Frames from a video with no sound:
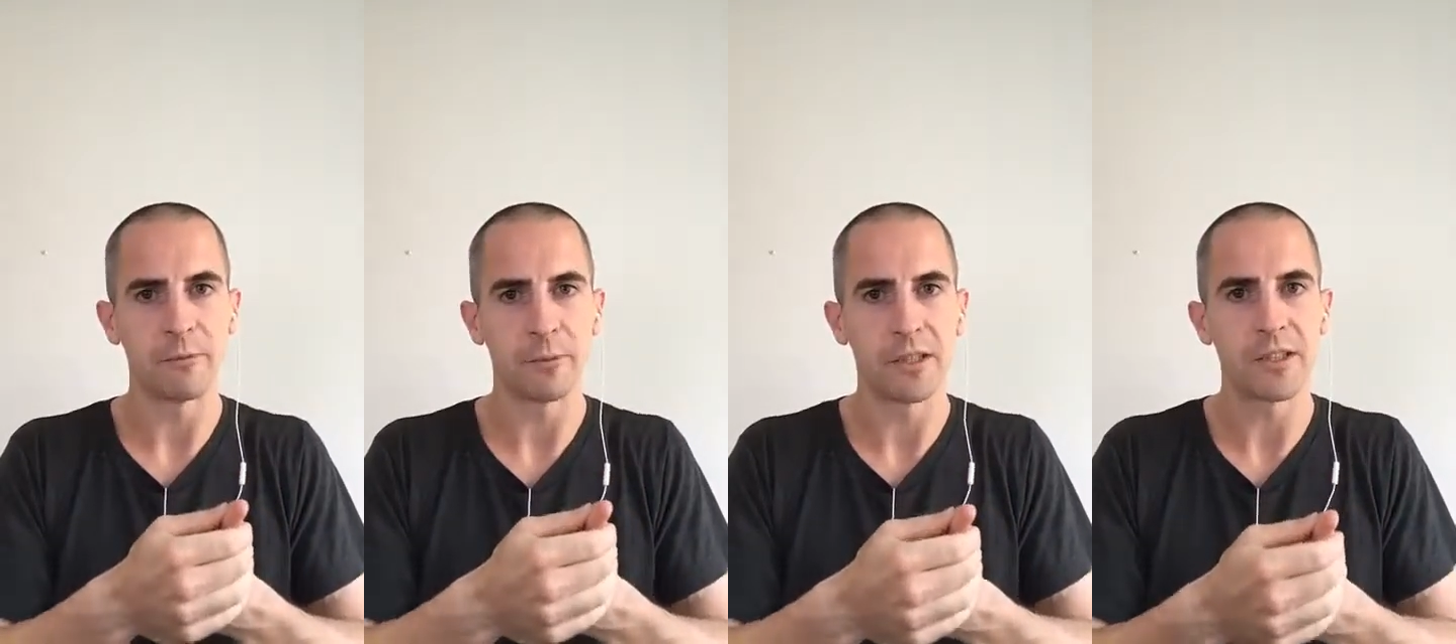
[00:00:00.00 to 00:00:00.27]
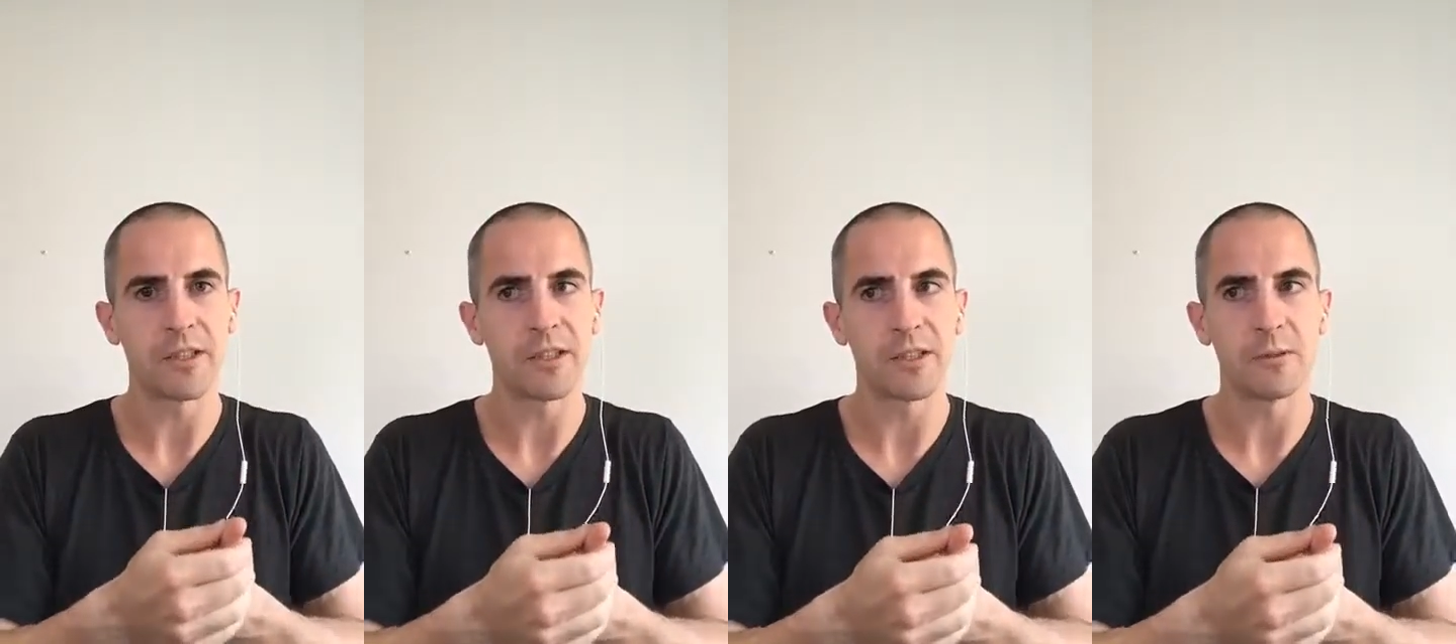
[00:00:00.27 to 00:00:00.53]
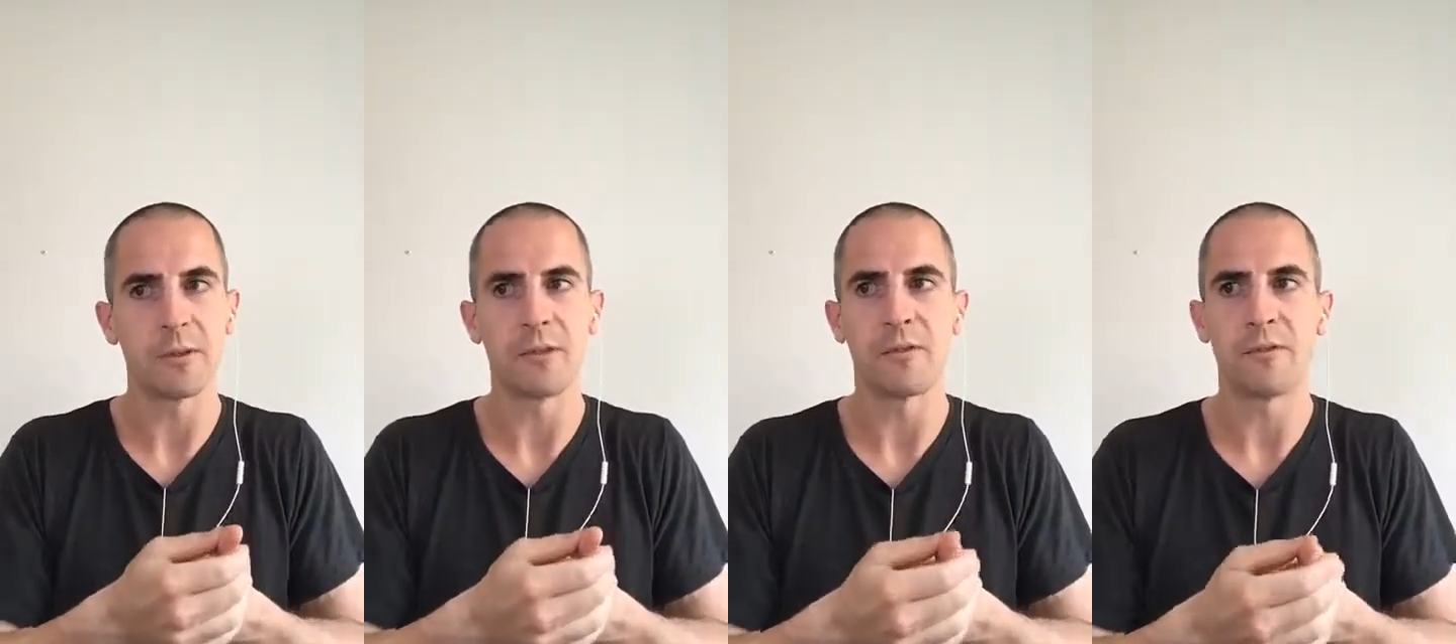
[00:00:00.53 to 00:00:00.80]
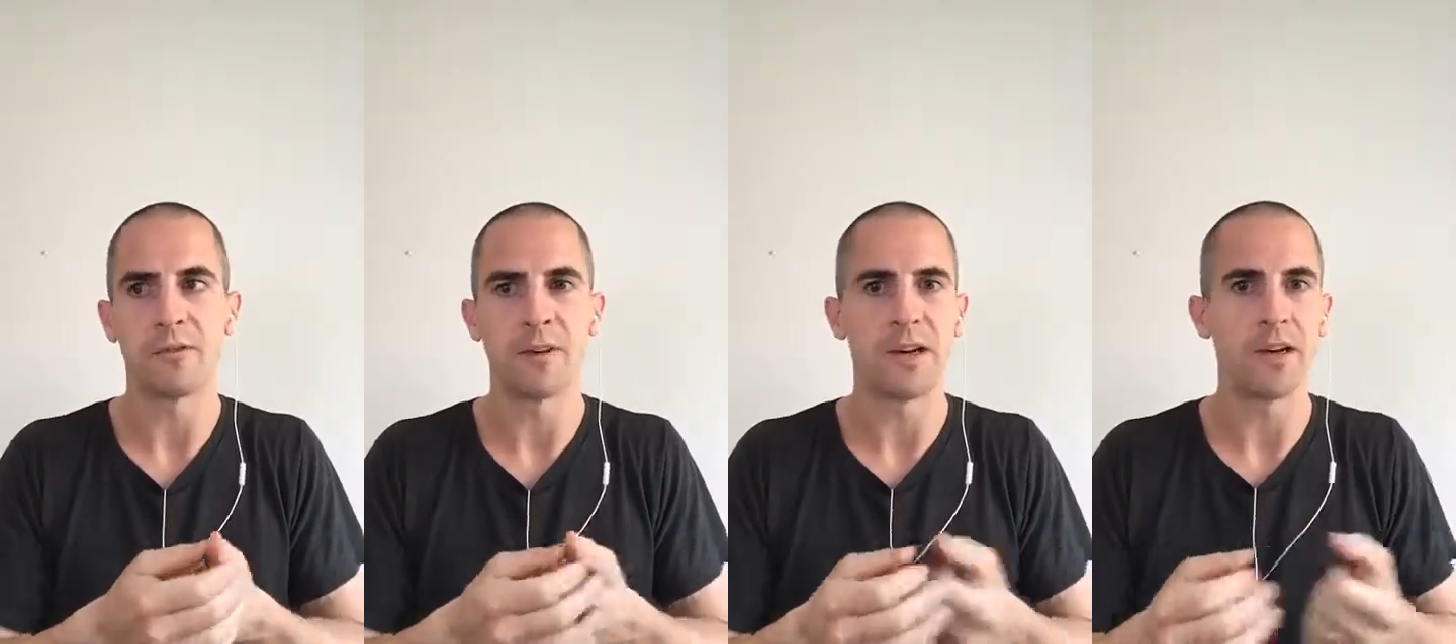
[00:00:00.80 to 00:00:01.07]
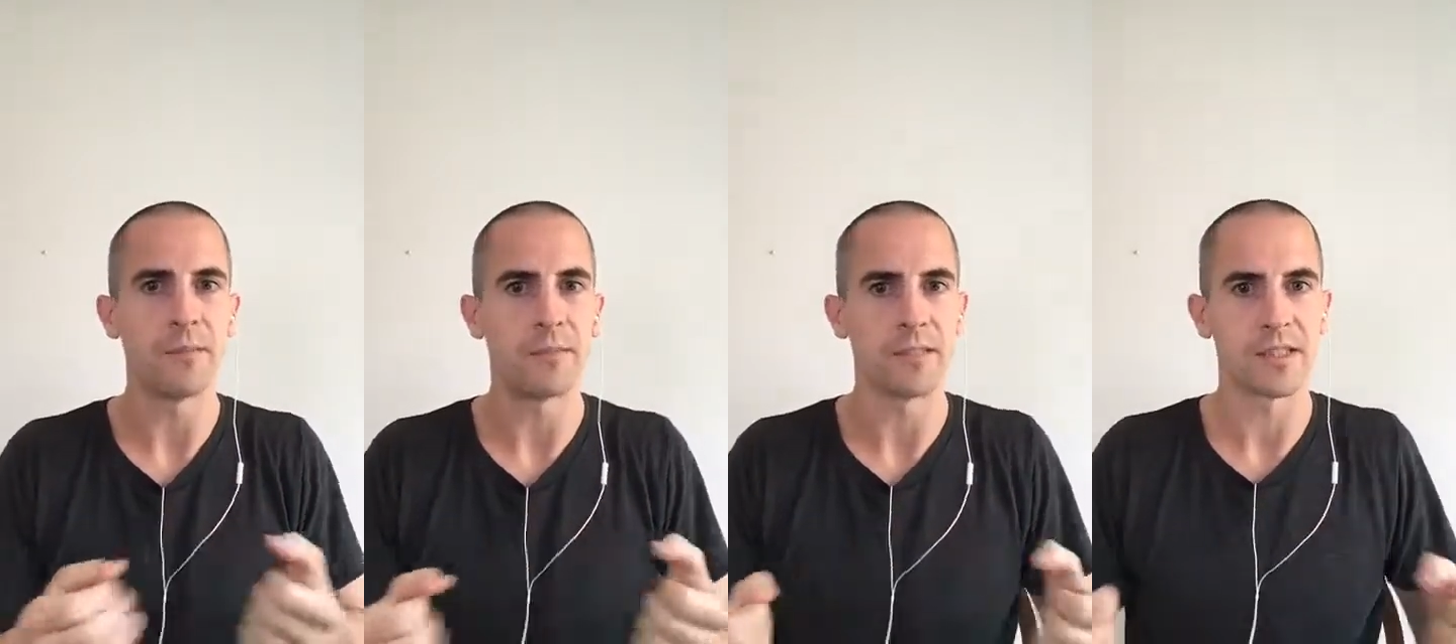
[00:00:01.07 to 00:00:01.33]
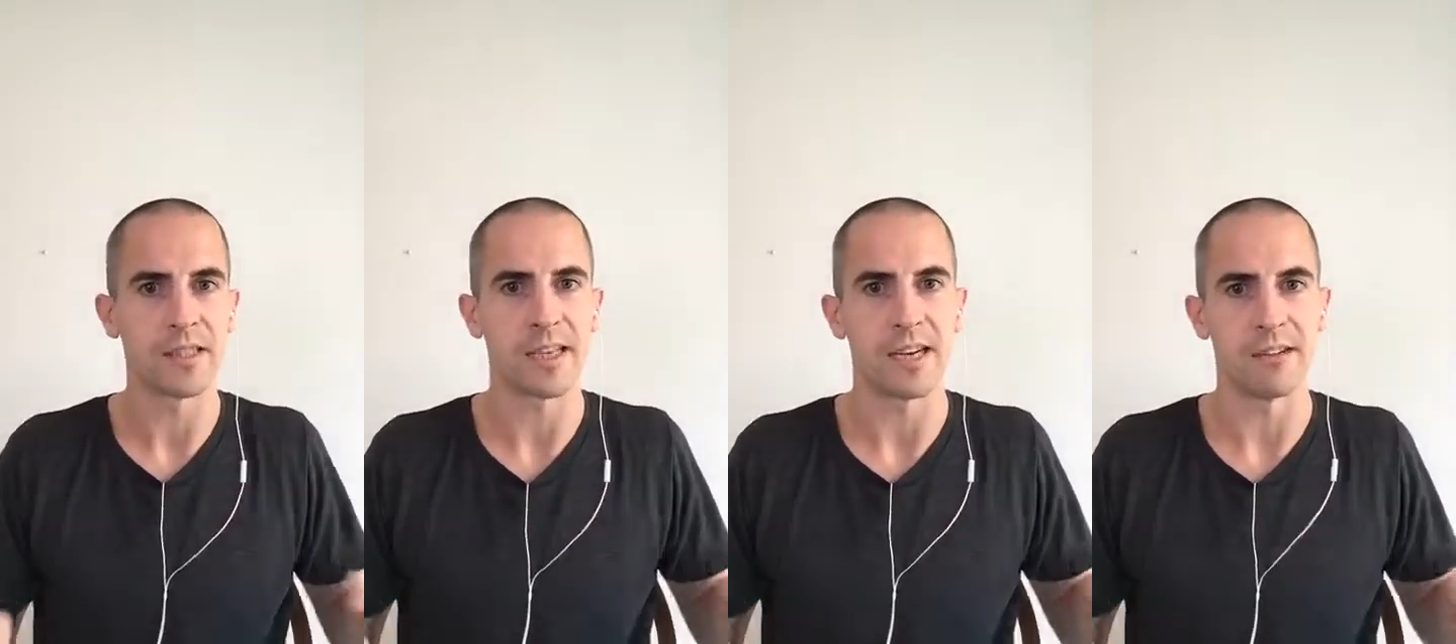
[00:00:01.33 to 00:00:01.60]
We could do a
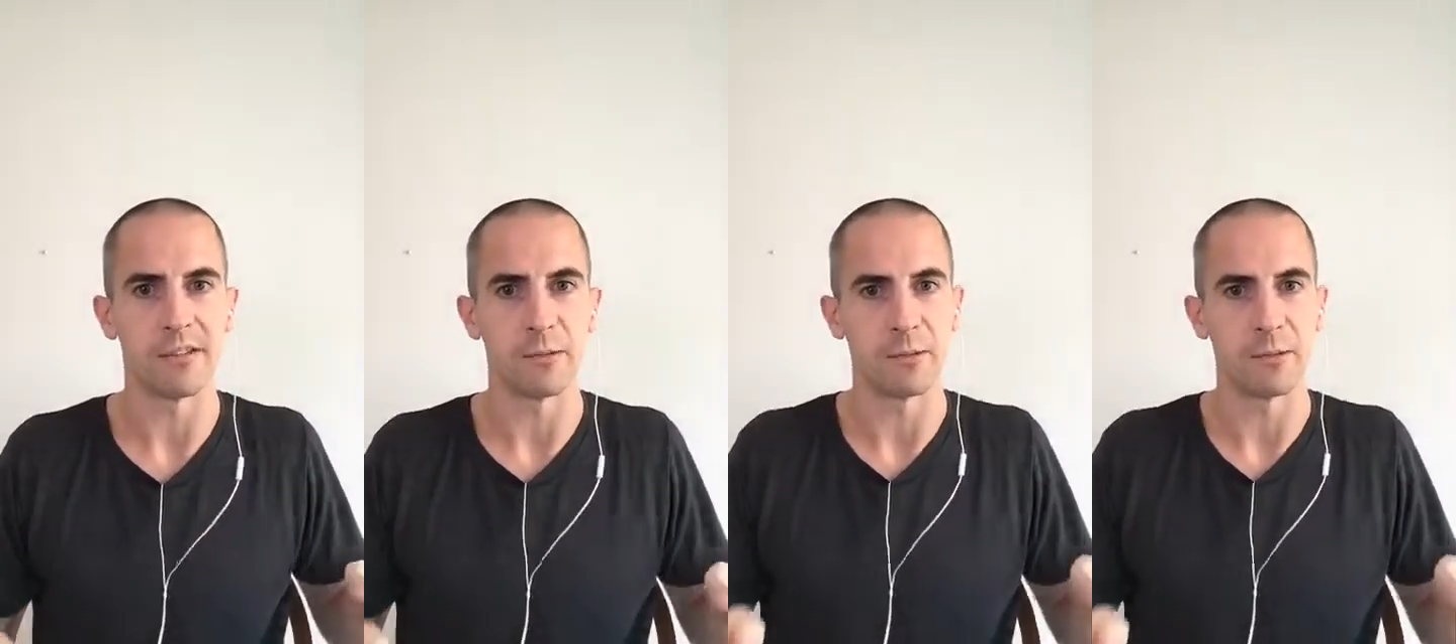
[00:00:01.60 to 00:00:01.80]
farmer's carry,